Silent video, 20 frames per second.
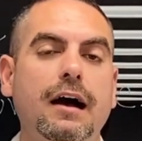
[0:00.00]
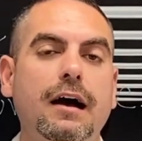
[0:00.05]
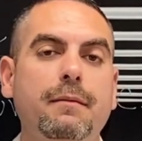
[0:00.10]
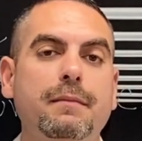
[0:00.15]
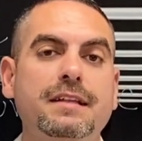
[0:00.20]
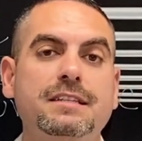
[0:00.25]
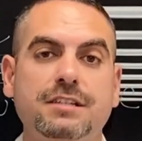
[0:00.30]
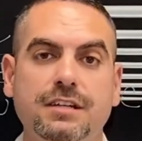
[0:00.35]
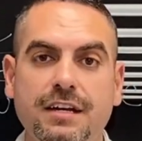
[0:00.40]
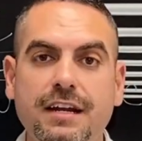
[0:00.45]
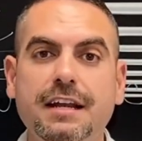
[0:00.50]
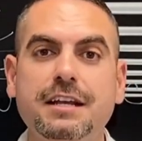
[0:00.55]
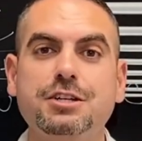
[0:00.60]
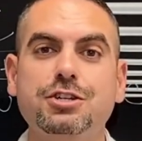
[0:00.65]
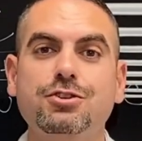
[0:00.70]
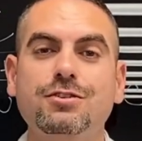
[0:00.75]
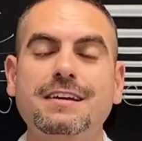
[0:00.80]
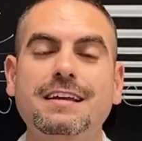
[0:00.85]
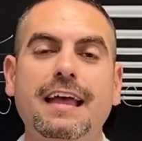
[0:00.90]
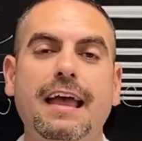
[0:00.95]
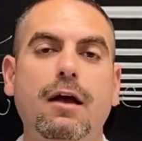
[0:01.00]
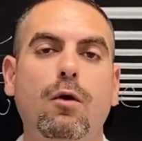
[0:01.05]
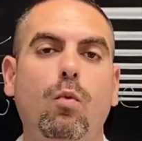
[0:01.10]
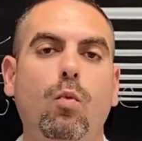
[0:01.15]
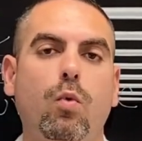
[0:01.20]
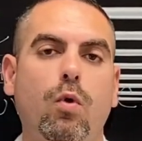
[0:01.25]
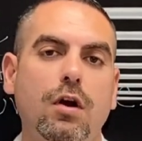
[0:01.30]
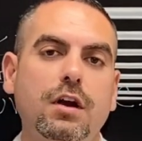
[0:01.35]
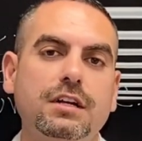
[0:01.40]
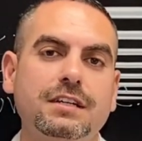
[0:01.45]
it's a good industry.
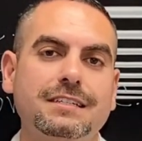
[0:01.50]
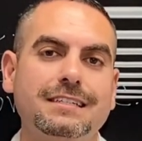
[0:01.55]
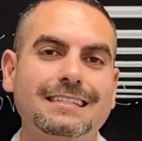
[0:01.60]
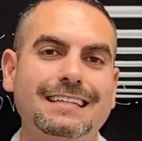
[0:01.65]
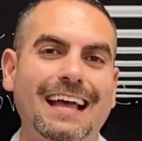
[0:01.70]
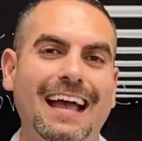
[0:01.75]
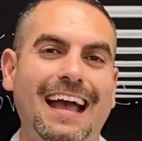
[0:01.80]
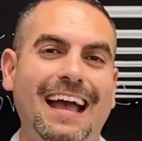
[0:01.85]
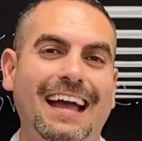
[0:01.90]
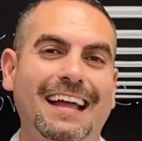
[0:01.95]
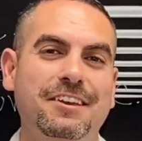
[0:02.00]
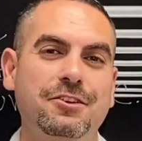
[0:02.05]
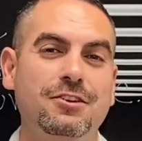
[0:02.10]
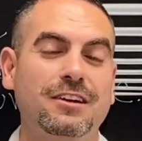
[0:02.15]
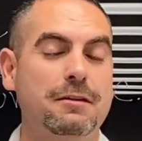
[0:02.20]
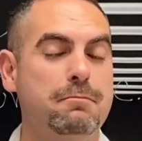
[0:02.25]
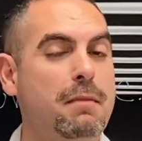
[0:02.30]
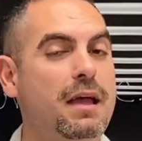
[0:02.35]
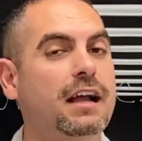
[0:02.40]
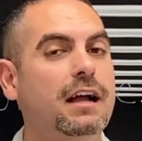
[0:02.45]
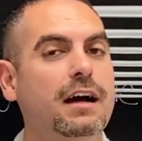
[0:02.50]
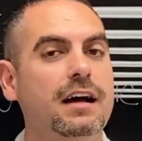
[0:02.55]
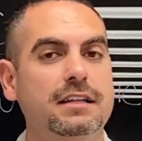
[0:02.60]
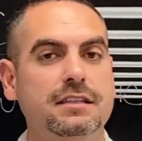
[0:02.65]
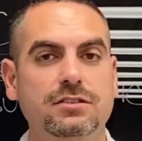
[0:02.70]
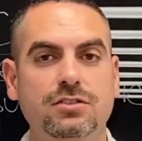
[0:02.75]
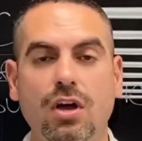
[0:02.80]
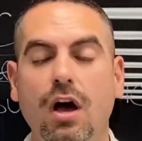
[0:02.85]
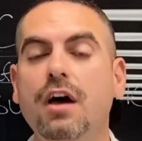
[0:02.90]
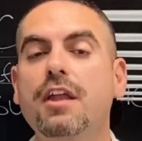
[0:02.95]
It works, and you can make a
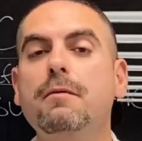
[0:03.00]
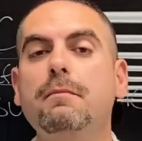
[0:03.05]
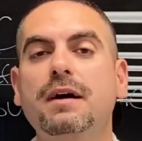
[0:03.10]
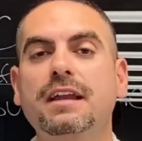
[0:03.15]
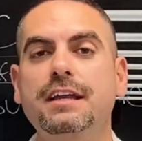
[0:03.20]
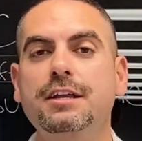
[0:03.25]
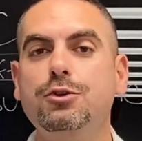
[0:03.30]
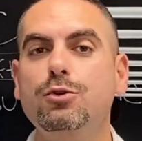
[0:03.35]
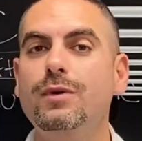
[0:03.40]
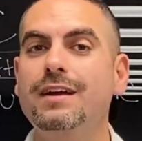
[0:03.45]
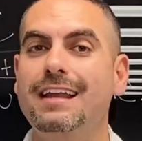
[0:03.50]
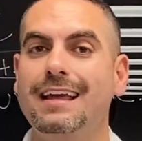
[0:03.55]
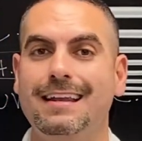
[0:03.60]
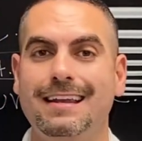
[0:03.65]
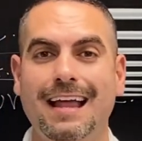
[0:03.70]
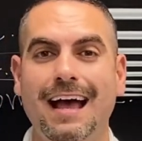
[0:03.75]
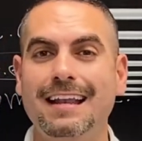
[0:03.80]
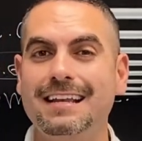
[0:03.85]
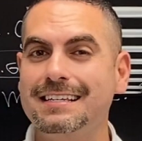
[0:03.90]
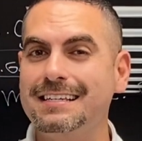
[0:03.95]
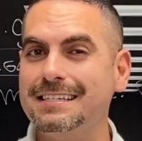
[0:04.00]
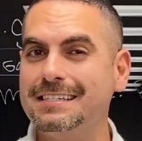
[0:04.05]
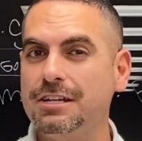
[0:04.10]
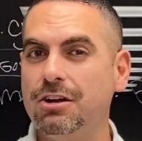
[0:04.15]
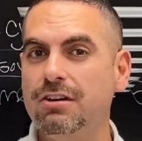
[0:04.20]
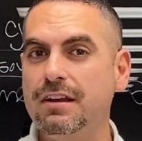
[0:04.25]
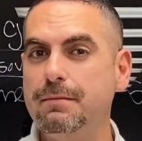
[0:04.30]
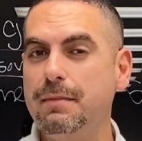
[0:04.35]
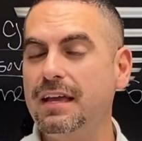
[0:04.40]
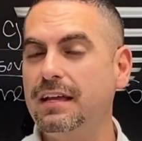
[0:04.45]
ton of money doing it. Not
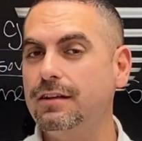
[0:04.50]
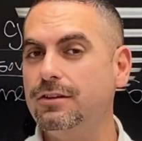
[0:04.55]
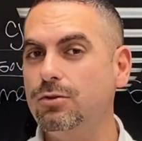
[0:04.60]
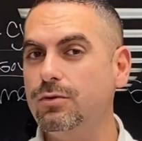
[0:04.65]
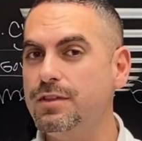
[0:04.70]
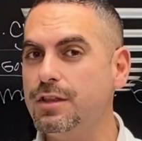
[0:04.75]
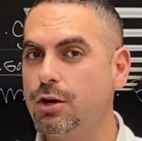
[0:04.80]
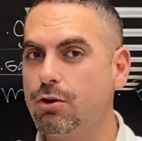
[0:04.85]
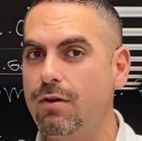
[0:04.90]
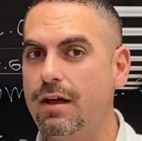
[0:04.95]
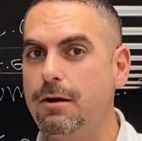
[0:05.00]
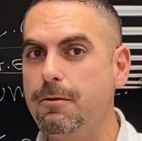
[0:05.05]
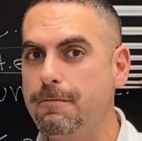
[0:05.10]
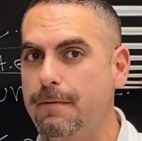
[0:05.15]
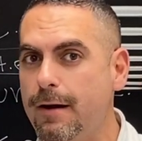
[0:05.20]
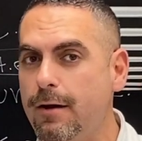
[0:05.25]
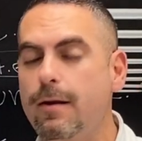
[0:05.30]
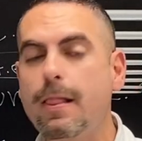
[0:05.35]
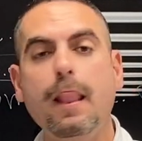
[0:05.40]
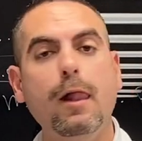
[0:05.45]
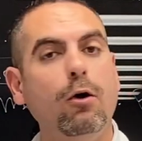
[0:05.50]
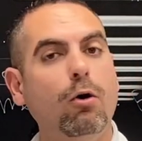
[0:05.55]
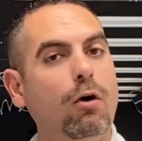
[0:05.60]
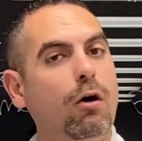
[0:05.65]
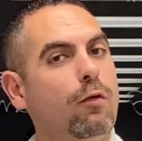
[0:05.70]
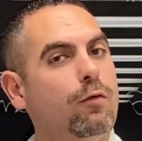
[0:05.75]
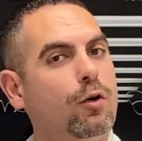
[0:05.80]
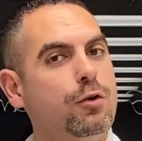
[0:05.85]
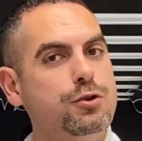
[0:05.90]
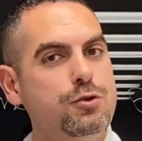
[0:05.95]
necessarily doing the credit repair,
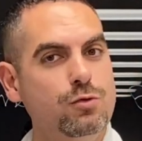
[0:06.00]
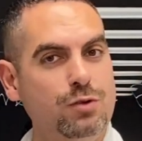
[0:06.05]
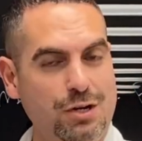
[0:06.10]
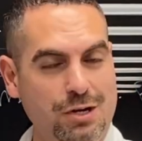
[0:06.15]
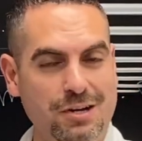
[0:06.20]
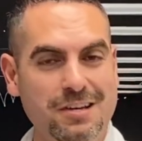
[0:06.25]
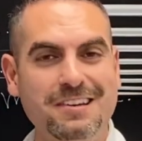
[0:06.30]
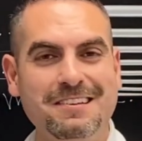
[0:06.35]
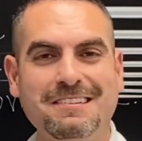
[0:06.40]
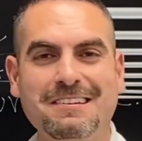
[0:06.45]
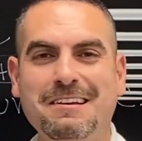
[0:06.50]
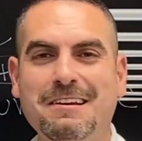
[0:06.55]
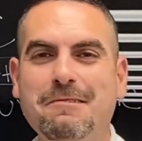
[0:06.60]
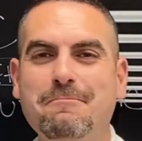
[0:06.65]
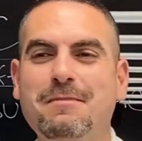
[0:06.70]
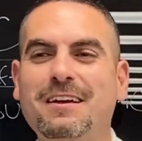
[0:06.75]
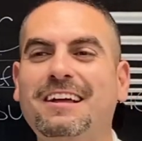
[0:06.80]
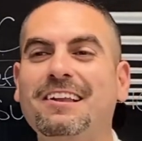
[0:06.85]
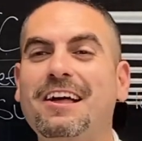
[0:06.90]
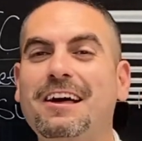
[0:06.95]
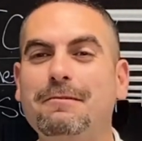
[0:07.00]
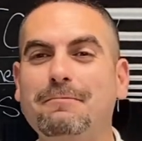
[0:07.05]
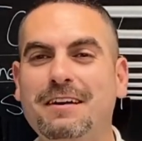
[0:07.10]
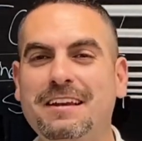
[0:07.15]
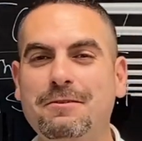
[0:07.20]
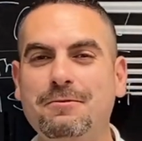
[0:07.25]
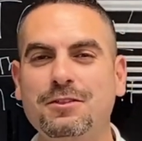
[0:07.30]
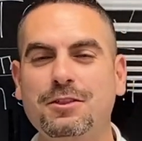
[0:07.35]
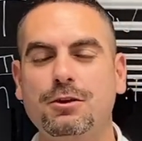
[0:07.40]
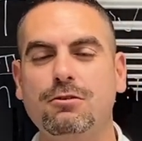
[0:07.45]
although you could make a lot of
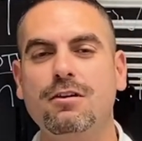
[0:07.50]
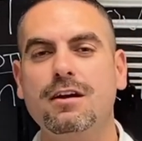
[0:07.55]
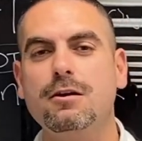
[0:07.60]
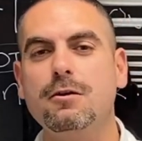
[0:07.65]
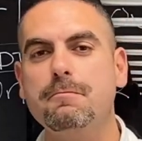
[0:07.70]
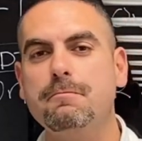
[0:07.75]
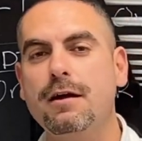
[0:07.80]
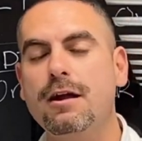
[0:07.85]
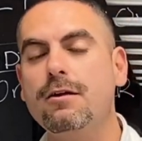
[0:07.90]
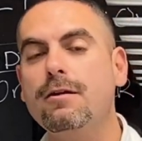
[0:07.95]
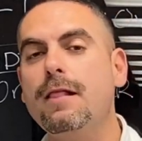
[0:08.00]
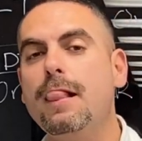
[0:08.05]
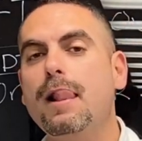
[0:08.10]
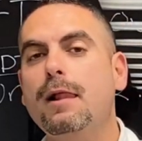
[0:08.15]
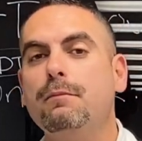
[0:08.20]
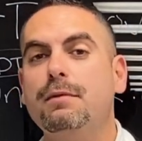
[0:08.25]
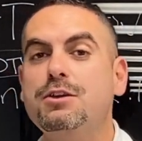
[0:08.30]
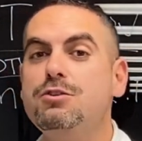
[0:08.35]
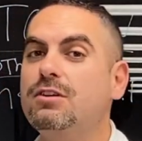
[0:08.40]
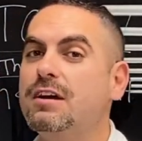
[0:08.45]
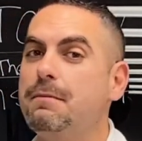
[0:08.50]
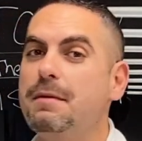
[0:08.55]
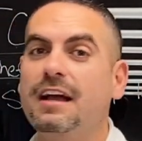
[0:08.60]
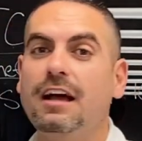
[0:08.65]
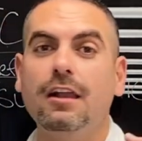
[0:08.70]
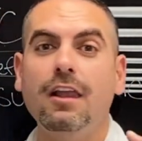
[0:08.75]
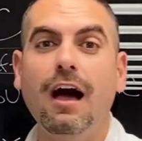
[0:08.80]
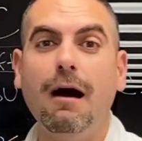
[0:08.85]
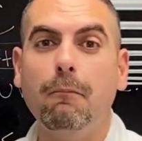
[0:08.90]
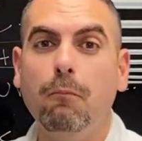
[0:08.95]
money with the credit repair, but you can make
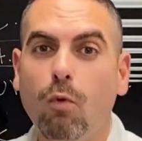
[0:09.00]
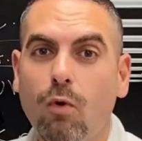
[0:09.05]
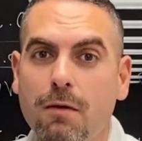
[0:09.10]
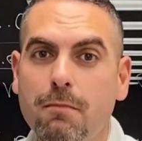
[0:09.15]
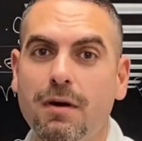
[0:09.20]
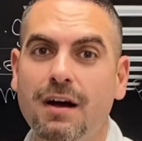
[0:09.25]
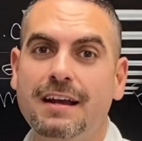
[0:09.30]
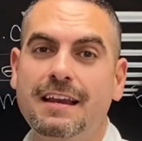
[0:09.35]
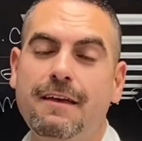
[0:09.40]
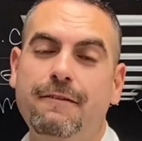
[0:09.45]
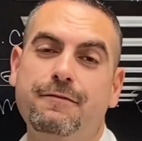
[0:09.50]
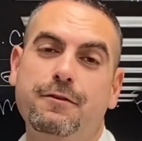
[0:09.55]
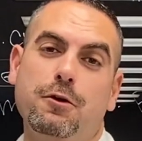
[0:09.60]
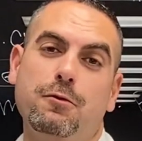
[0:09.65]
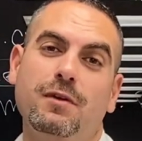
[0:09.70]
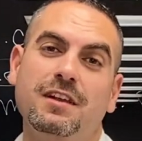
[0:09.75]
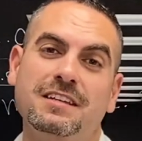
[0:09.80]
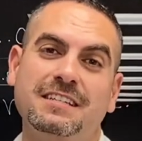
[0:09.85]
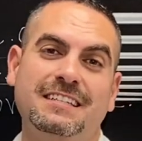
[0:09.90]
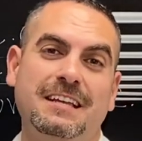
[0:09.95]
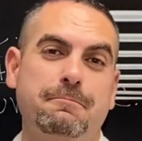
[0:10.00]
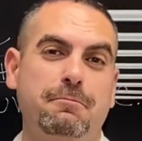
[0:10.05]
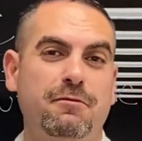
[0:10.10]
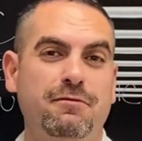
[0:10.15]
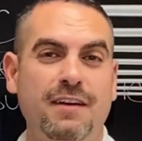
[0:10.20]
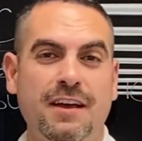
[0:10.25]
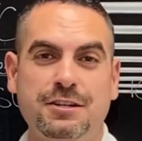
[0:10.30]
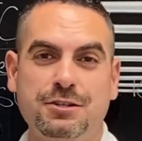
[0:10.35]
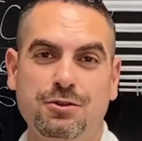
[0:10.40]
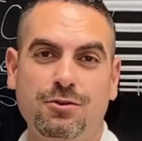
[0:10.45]
a lot more money if you're a real estate
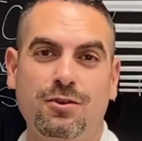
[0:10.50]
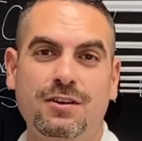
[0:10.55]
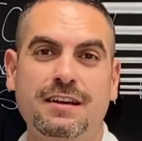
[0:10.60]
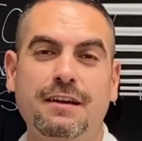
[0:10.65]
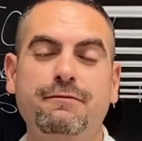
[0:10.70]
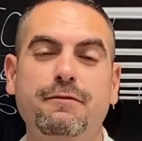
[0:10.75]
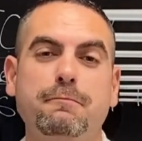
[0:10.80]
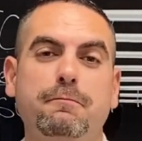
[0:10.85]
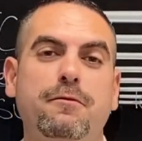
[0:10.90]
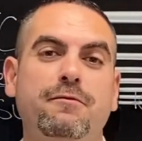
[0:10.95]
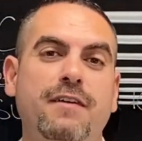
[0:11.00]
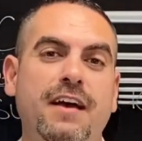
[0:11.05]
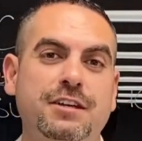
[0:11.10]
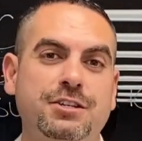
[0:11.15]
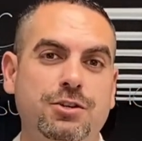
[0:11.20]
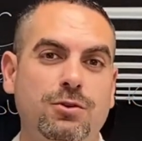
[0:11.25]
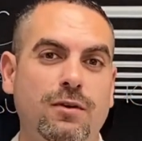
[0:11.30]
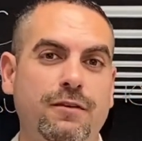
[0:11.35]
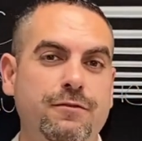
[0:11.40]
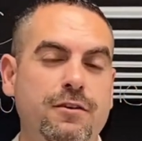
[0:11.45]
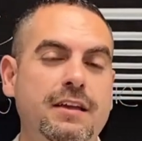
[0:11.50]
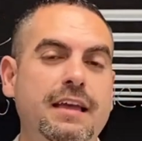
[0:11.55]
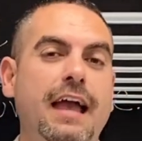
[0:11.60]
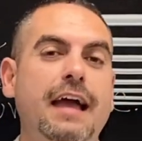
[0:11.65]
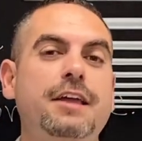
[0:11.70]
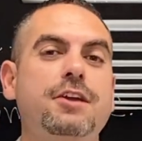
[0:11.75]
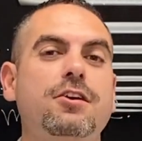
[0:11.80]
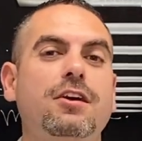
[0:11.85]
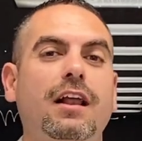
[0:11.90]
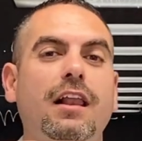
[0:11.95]
professional or a different professional, if you
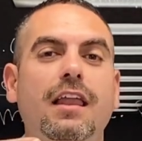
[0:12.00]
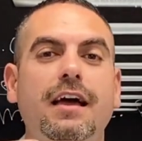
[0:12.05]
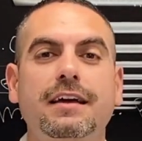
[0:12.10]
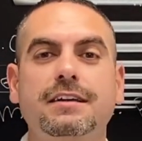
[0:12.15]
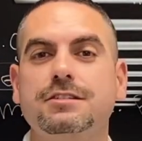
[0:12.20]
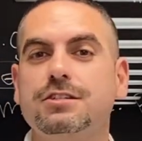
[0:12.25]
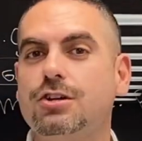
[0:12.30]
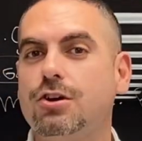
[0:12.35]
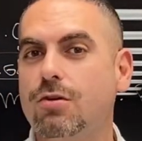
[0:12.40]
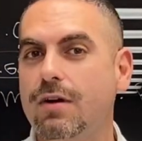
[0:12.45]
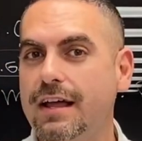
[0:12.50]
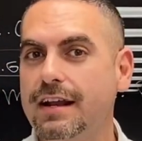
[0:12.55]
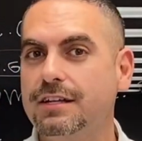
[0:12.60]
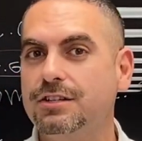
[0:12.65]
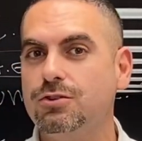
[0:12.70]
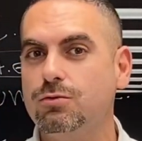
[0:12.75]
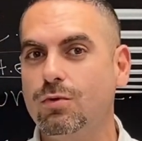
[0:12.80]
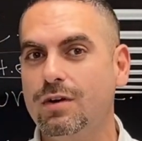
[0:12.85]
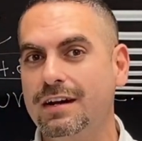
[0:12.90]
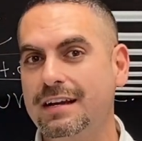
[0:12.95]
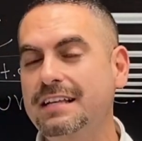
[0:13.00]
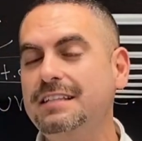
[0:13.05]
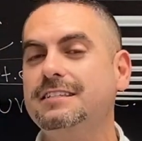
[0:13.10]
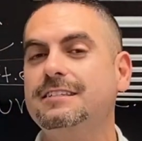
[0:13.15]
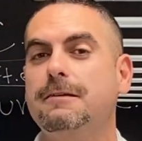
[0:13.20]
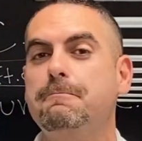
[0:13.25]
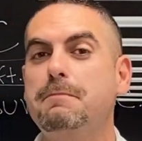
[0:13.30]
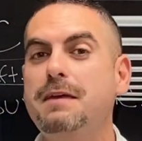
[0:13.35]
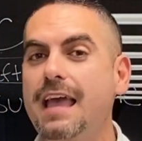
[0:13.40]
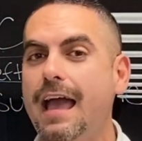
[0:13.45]
get your client's credit to where it needs
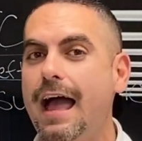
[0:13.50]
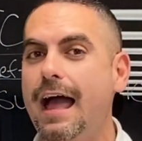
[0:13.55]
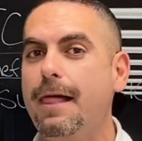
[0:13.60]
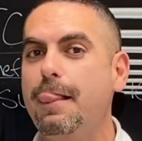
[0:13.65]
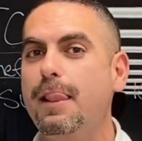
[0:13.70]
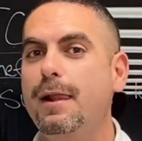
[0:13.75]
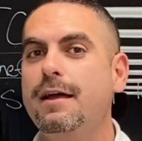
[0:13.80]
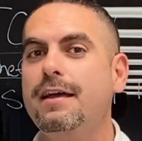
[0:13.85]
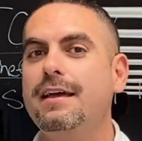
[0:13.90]
to be at